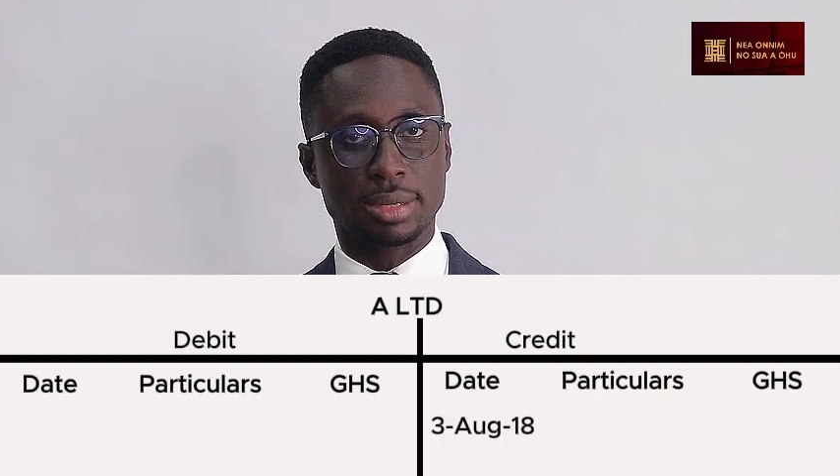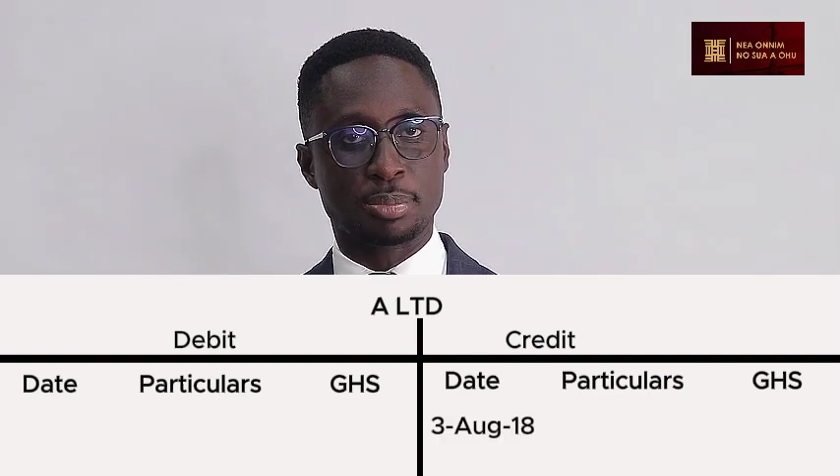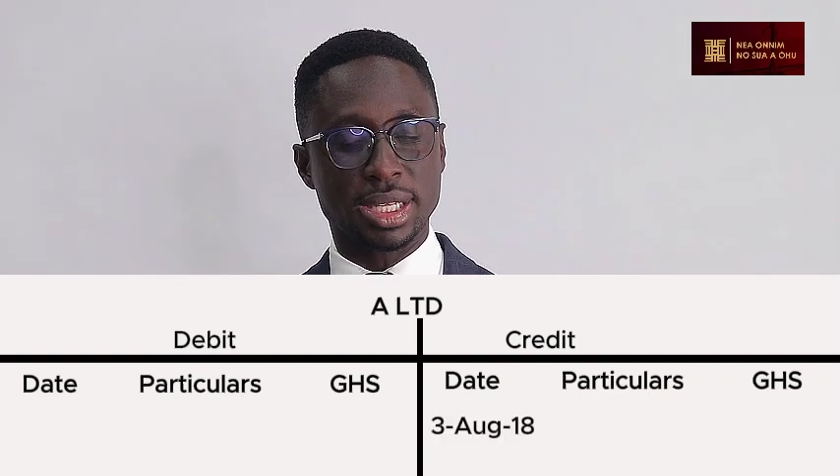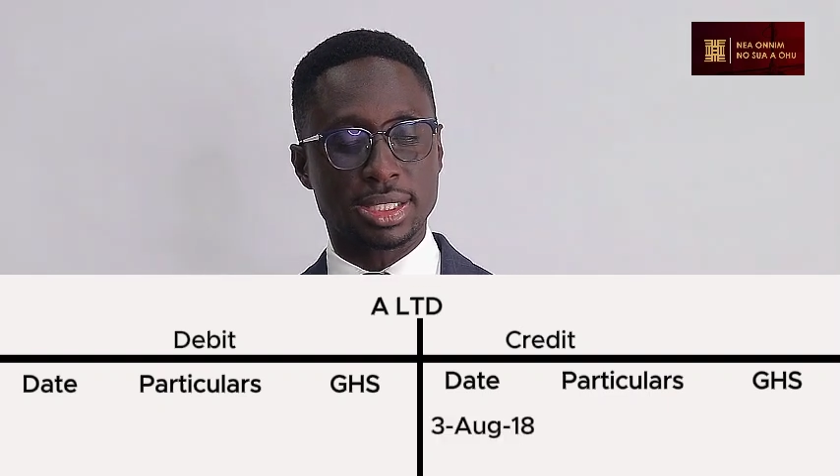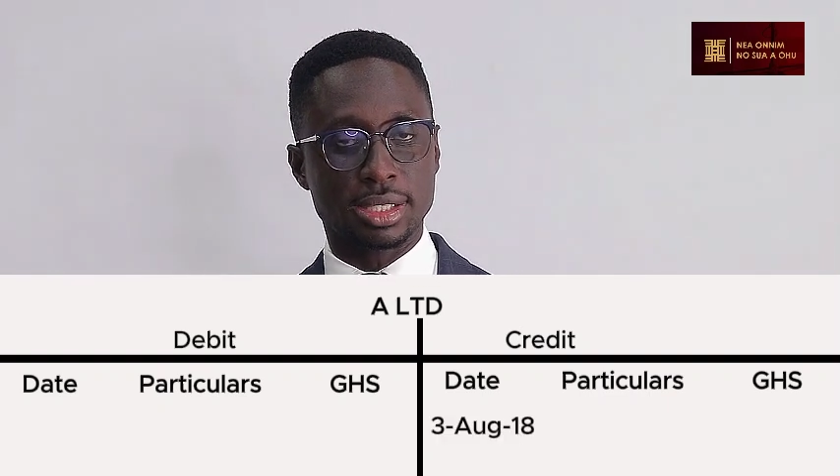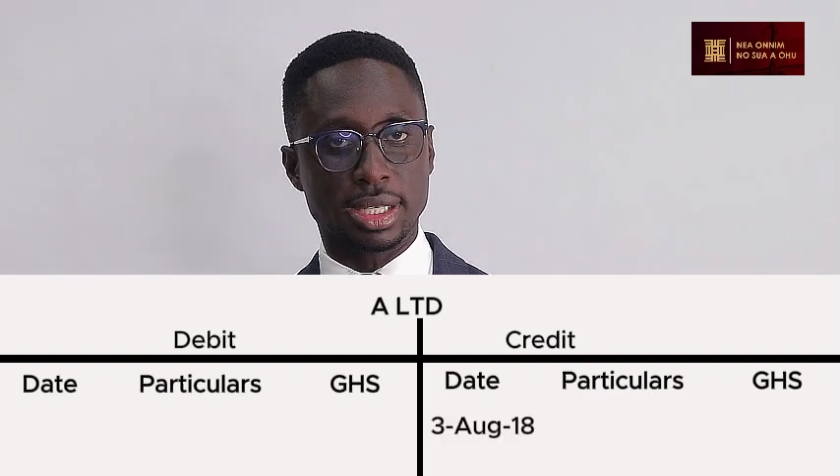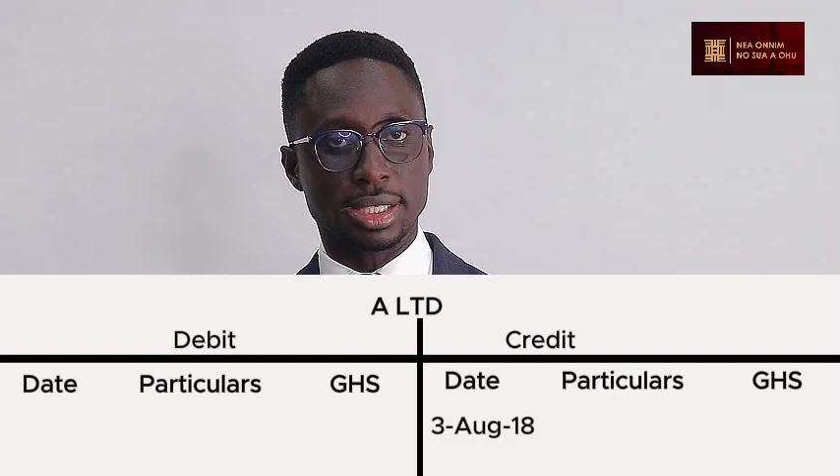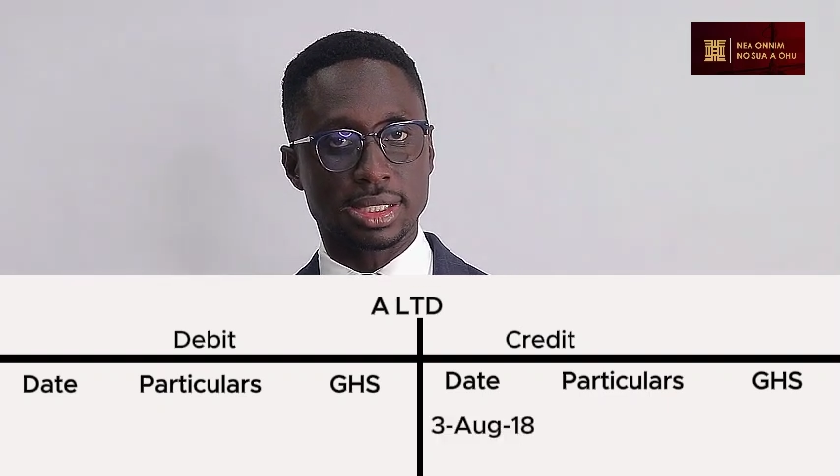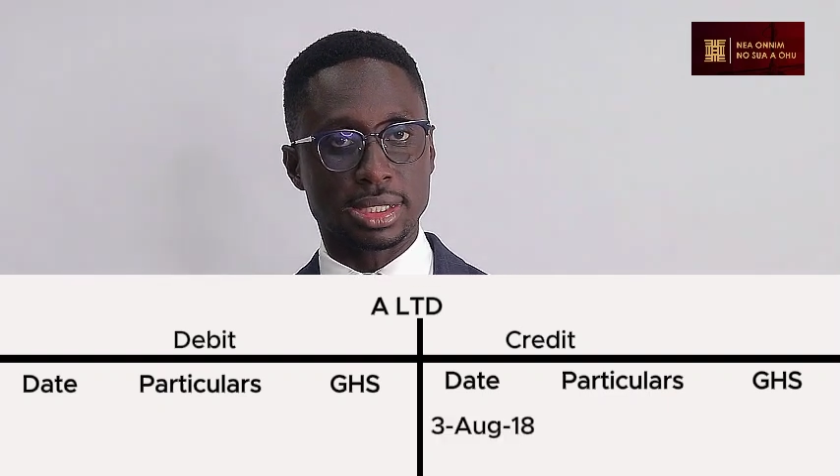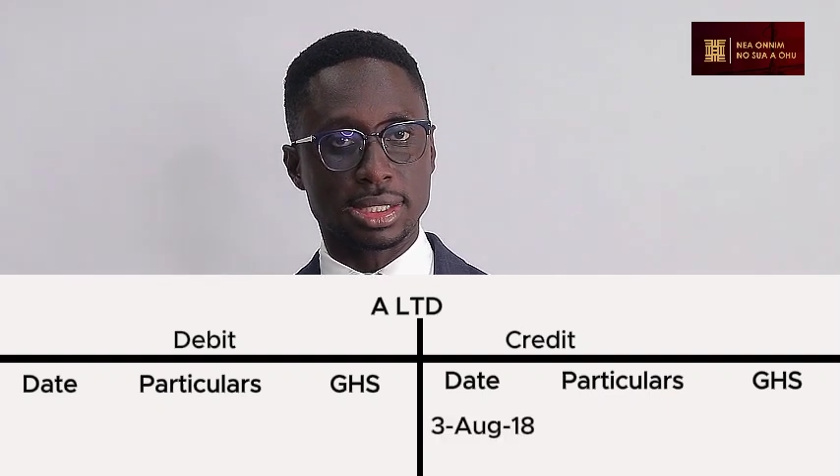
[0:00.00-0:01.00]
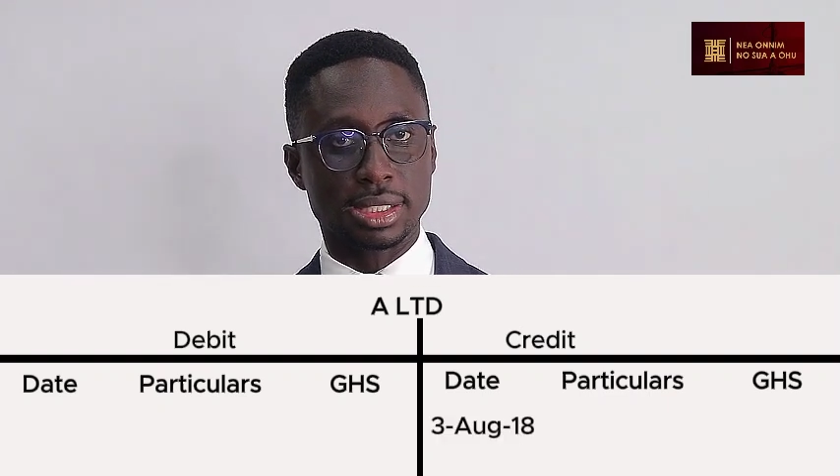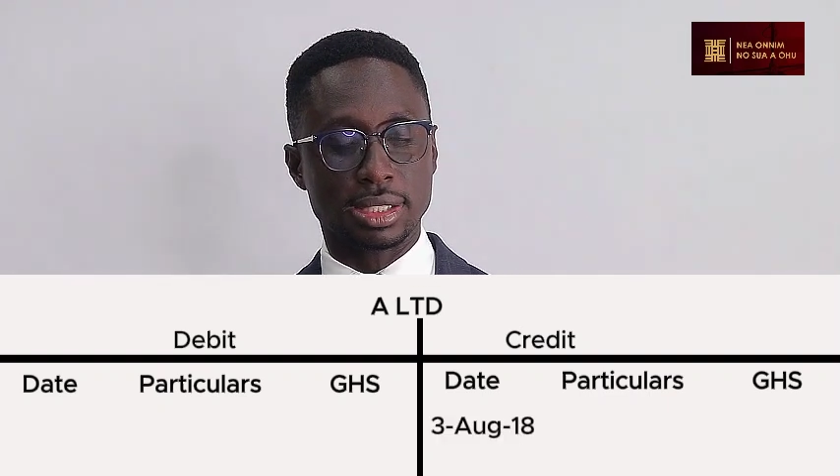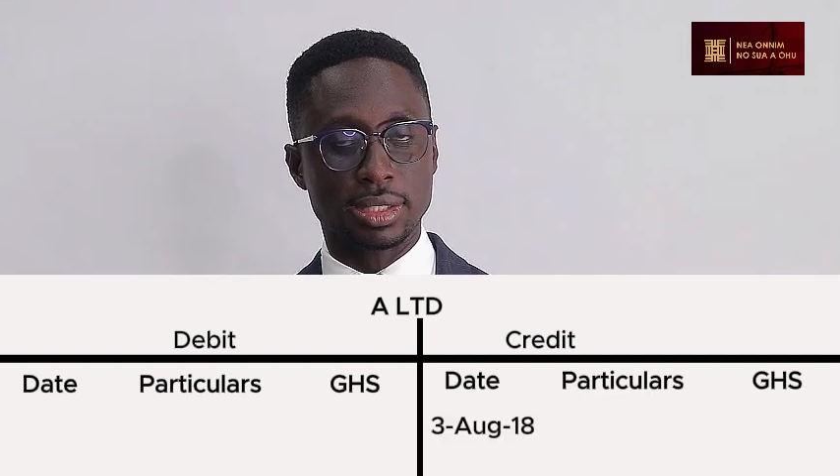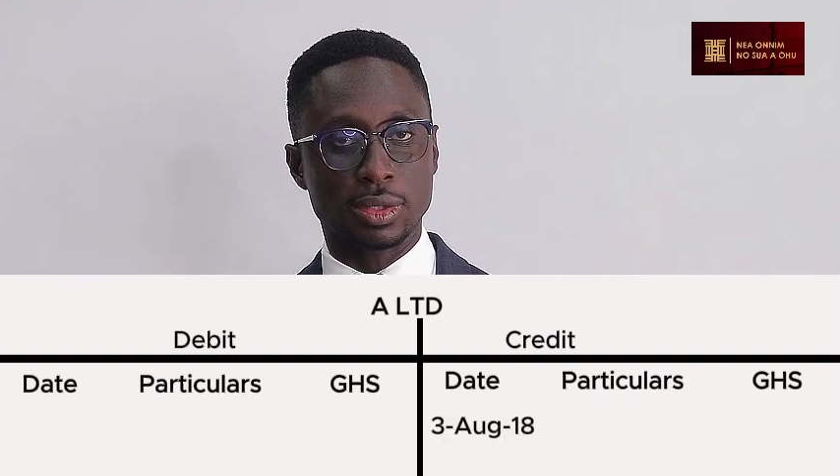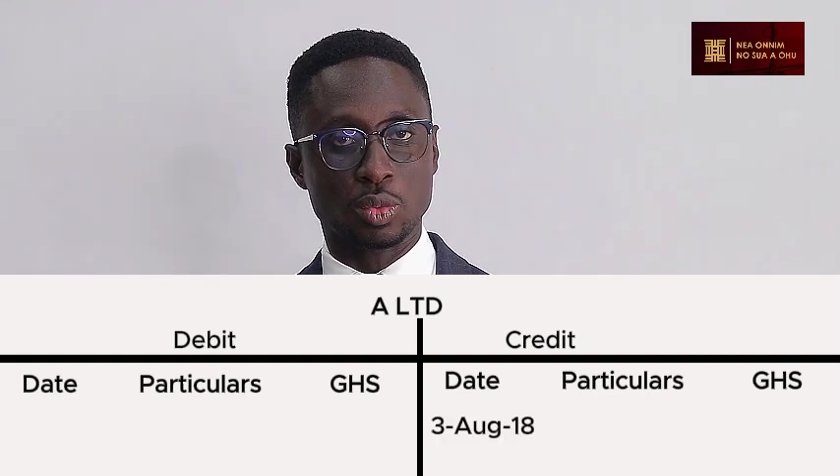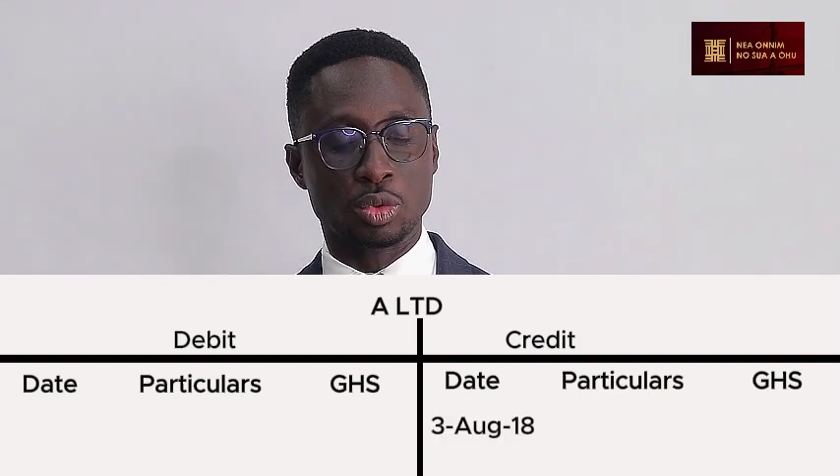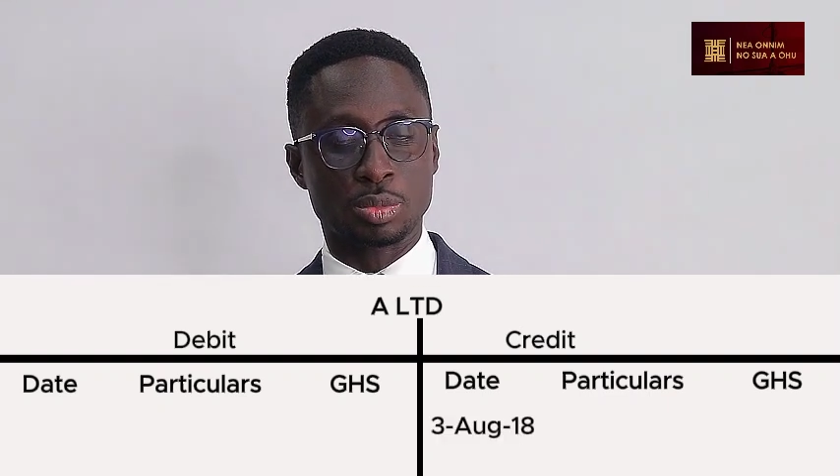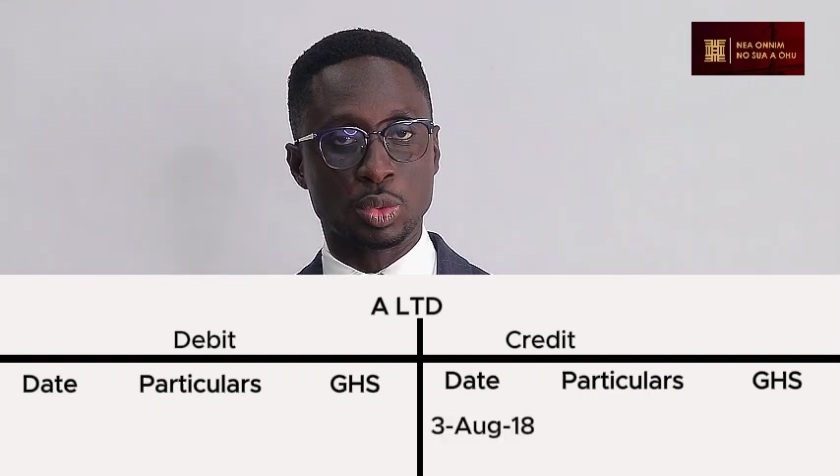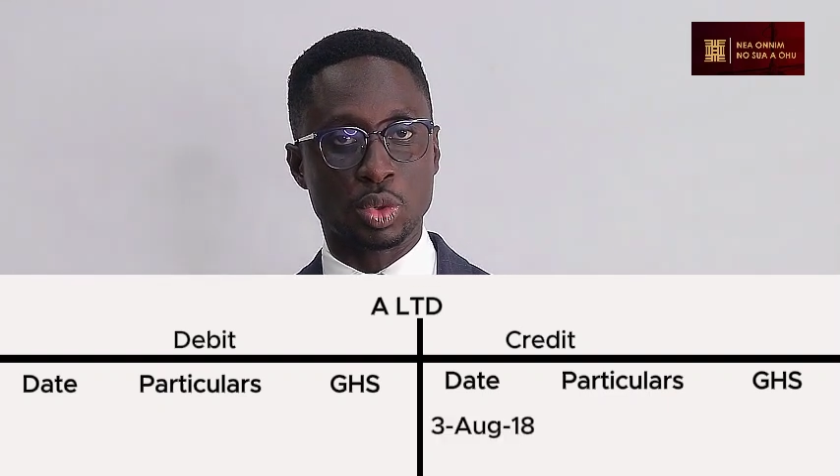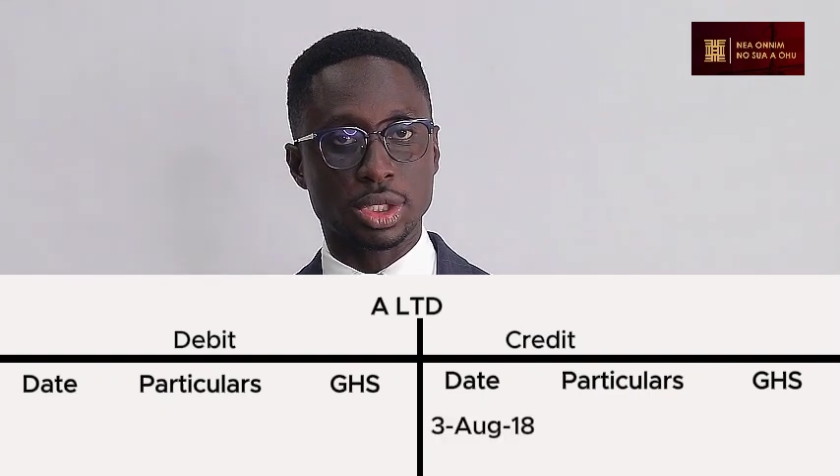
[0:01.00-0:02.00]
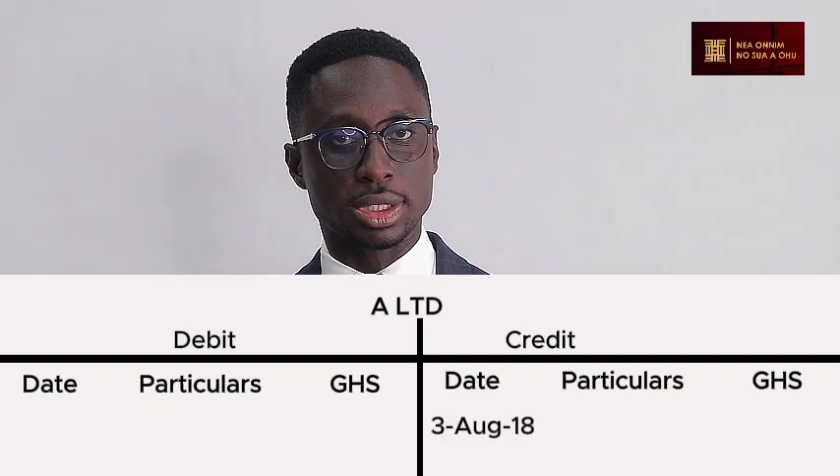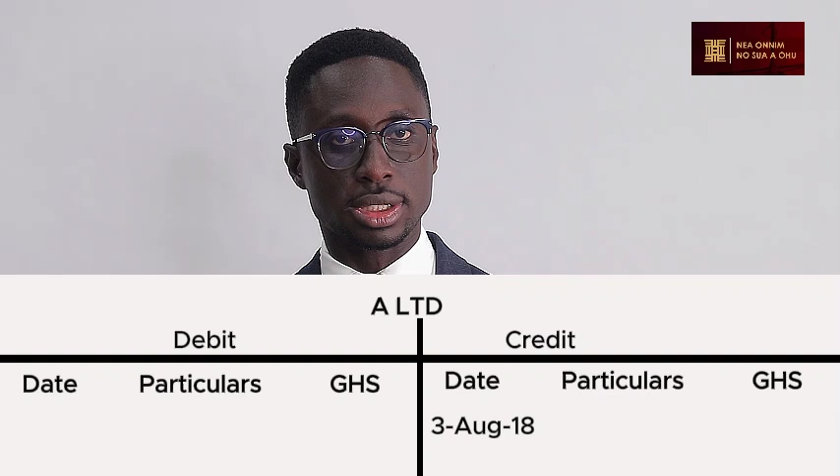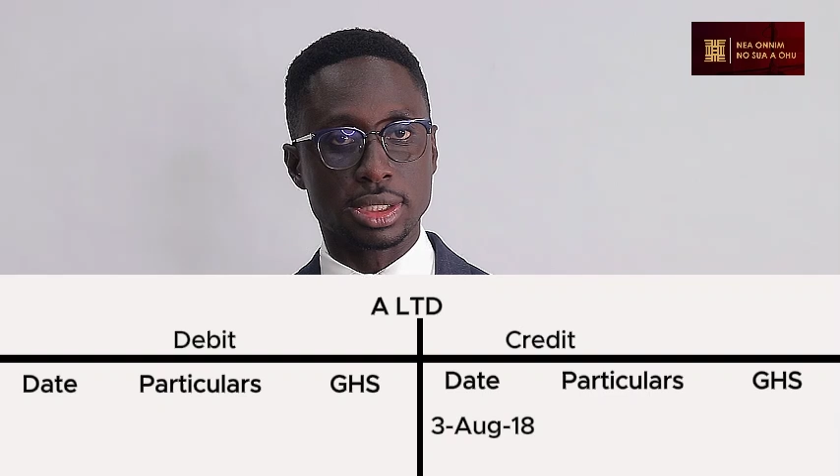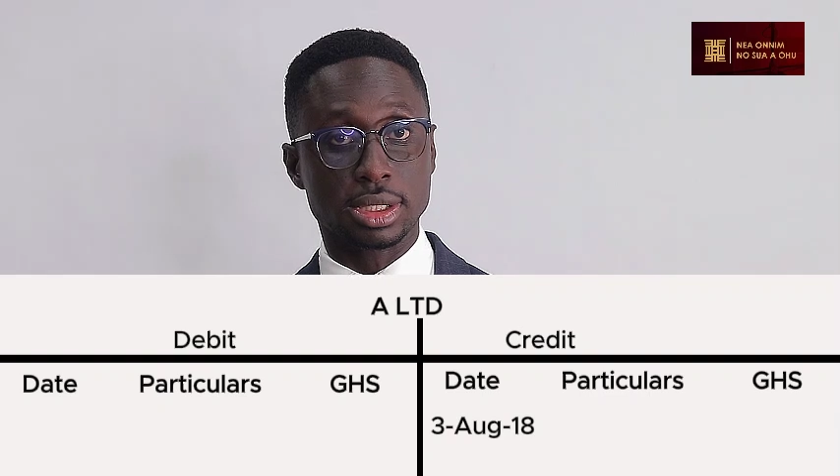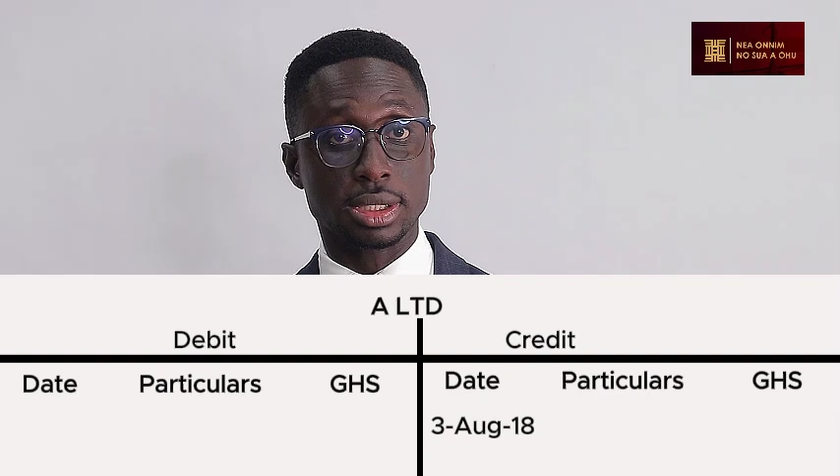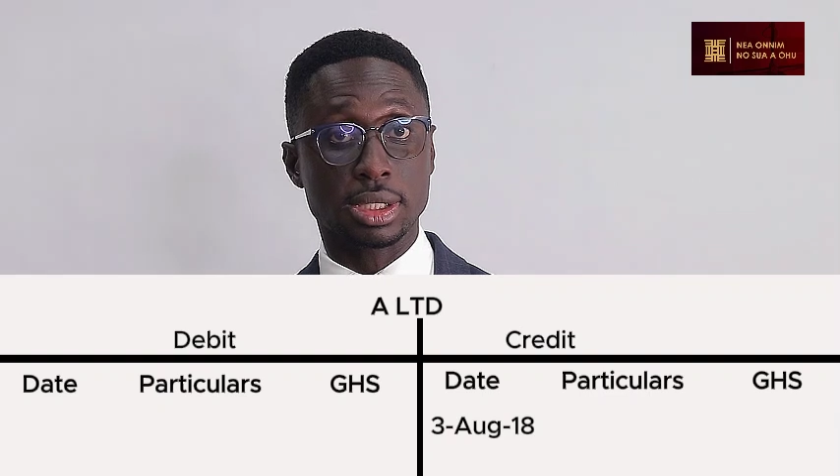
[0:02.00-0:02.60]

particulars will be what?